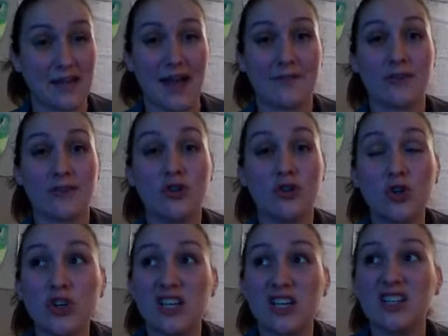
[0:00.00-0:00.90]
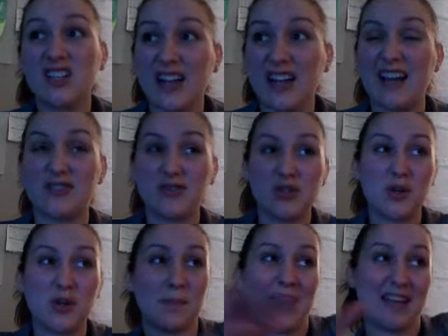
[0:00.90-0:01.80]
to have good
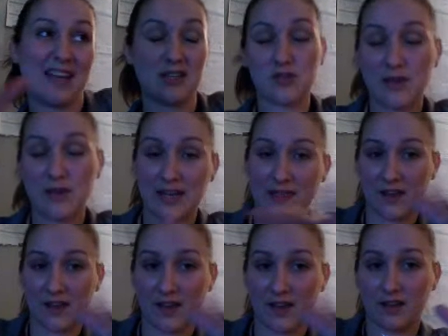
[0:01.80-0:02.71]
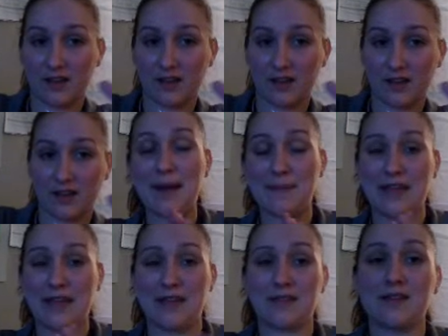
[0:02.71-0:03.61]
classroom management in the classroom. That
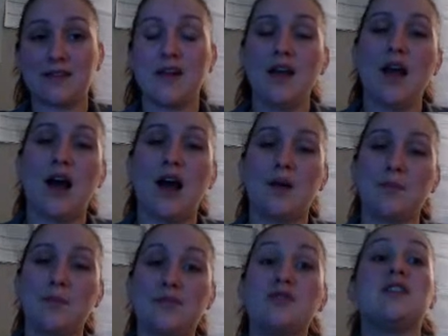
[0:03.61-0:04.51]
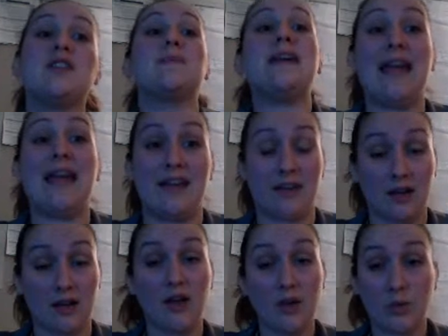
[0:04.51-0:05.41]
means students
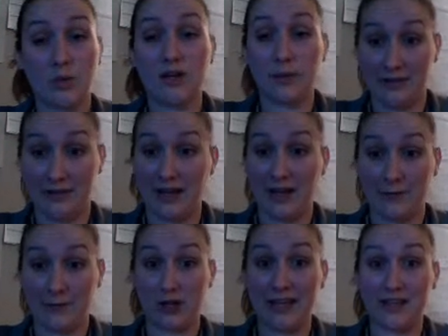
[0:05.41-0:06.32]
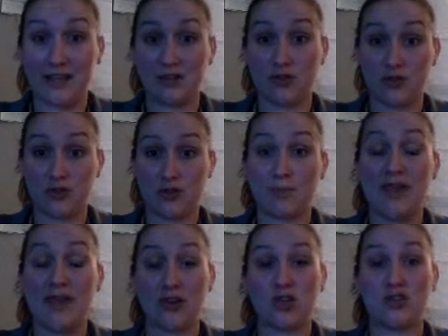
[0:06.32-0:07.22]
behaving, what it would take for kids to
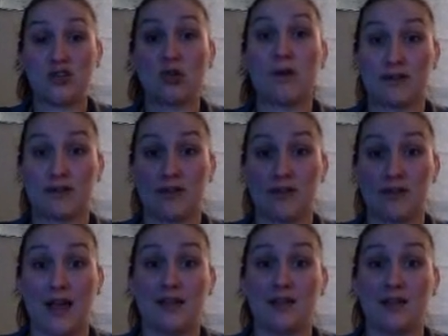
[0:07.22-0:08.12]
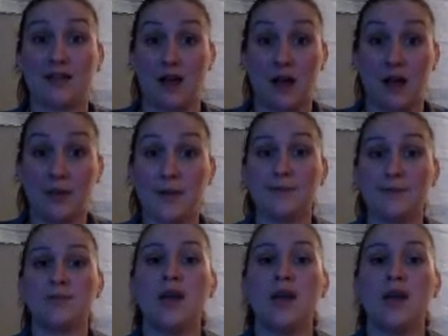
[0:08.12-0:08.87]
make good choices as a sub.